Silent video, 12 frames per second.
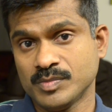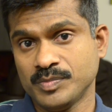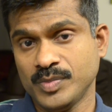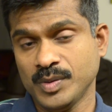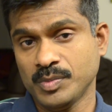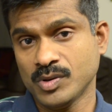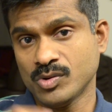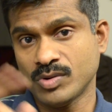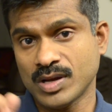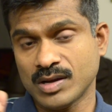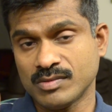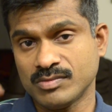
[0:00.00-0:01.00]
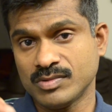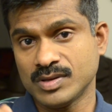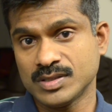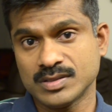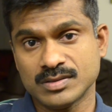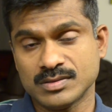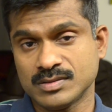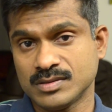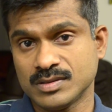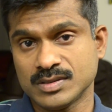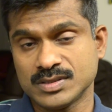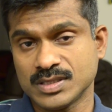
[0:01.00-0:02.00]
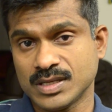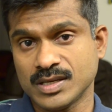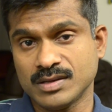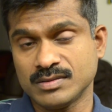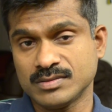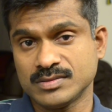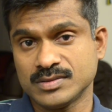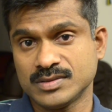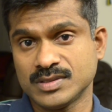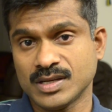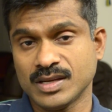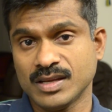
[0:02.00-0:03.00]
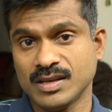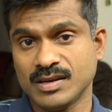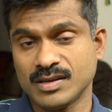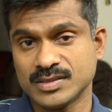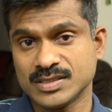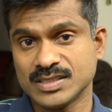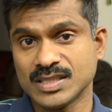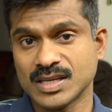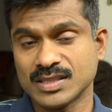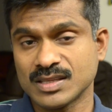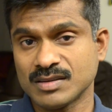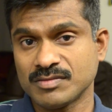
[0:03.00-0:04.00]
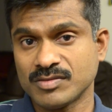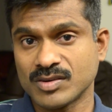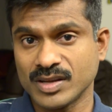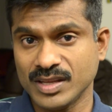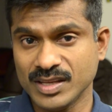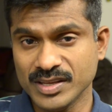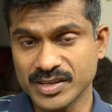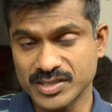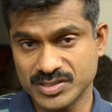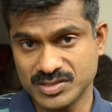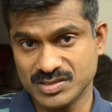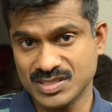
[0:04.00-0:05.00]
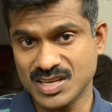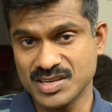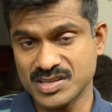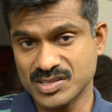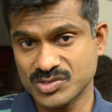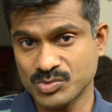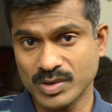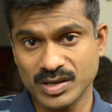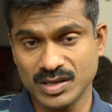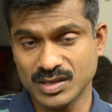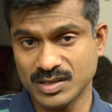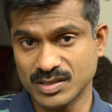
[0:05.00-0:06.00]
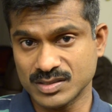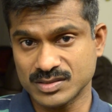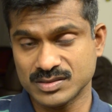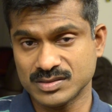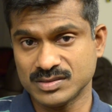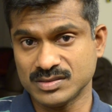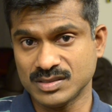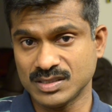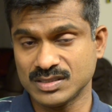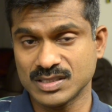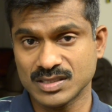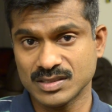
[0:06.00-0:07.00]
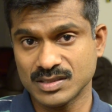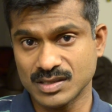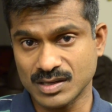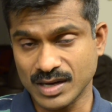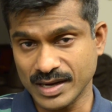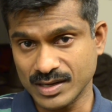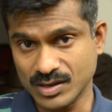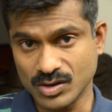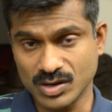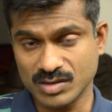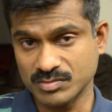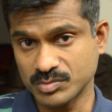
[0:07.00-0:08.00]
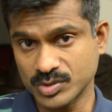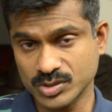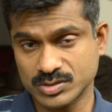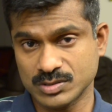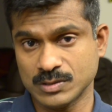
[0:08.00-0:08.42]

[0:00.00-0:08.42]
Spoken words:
People would have, let's say, studied Siddhanta for years, 10 years, 20 years, and then they write a lot of books.